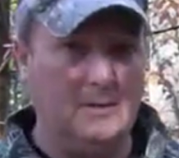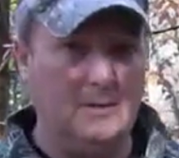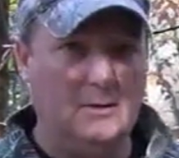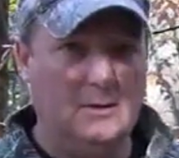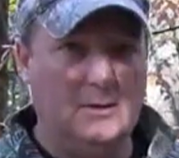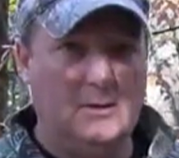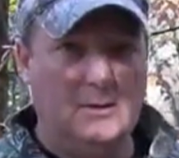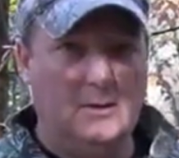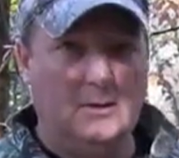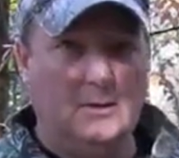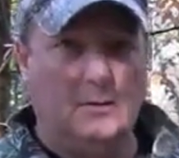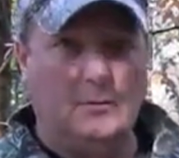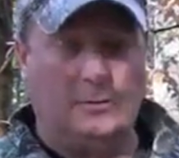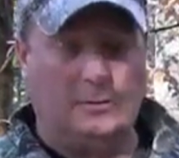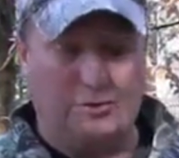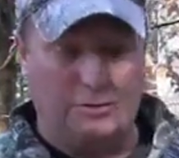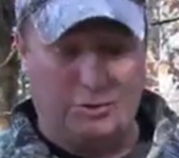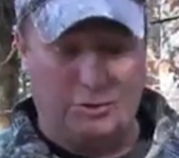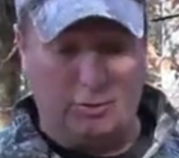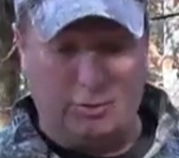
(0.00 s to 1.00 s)
We're
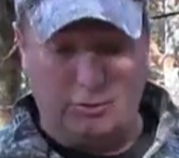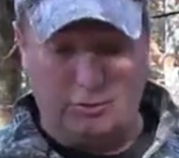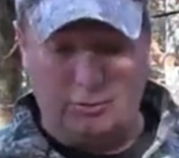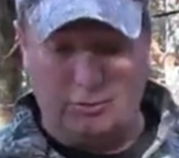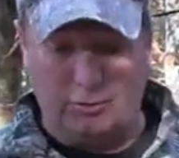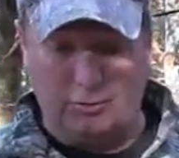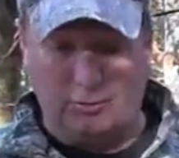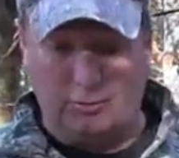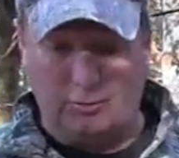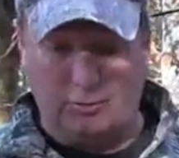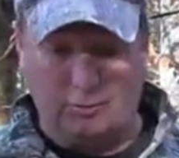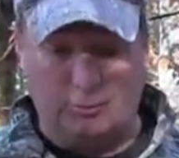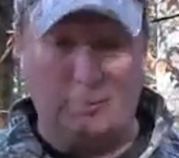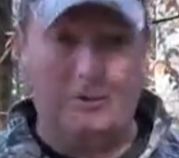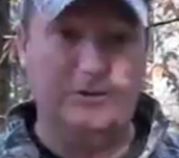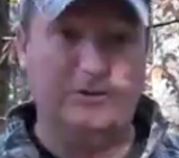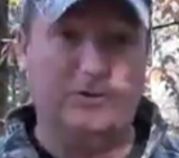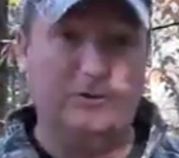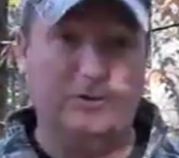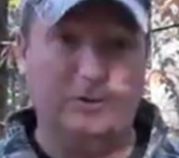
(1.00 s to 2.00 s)
going to show you the
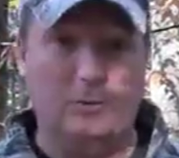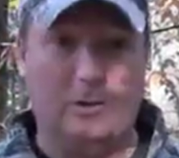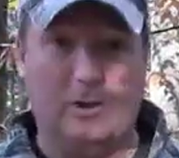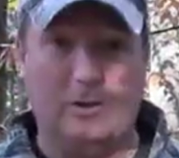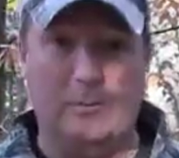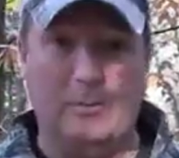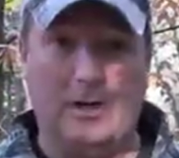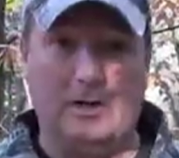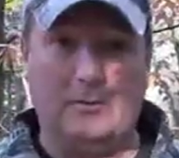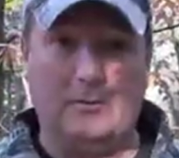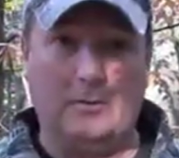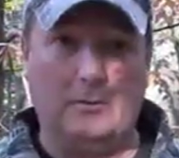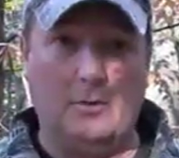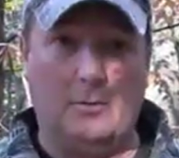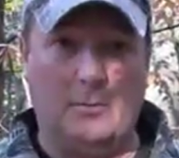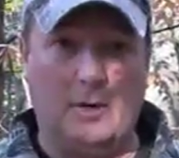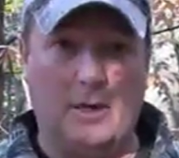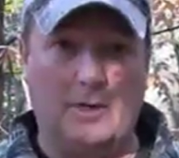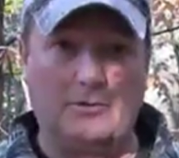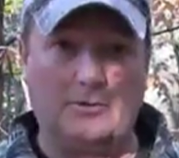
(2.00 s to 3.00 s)
reasons you want to make
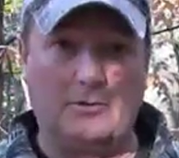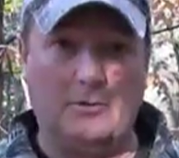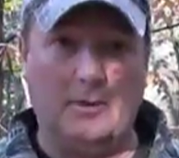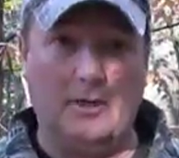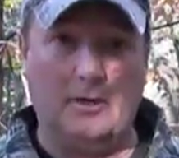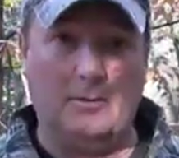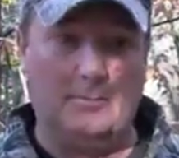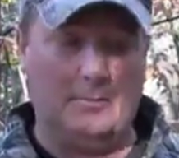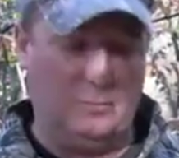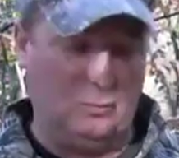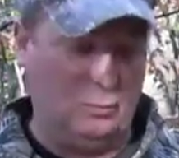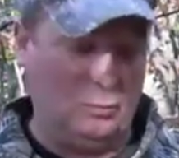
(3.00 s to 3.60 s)
a mock scrape,